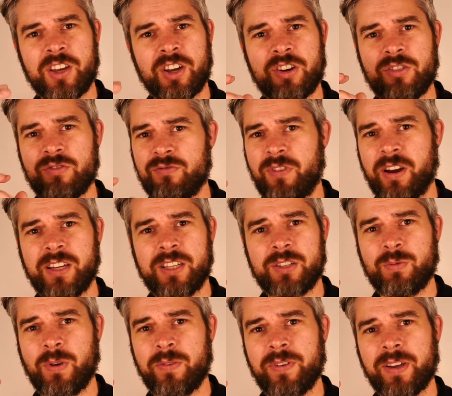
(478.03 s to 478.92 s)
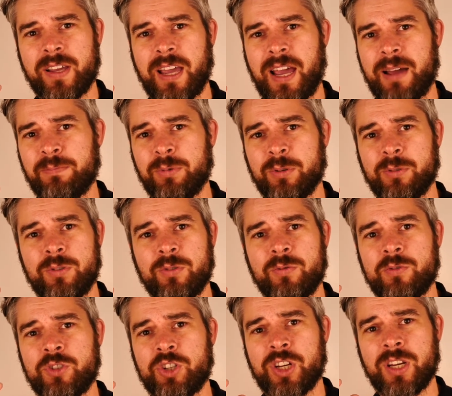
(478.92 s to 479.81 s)
grace with a
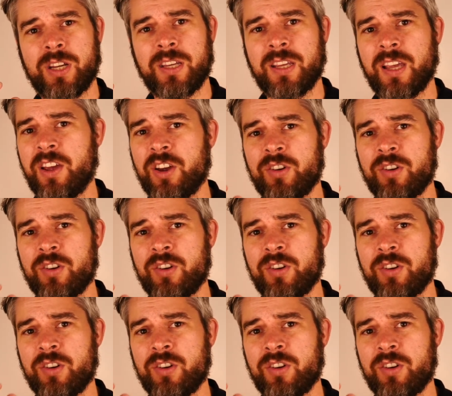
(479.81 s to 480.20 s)
capital G,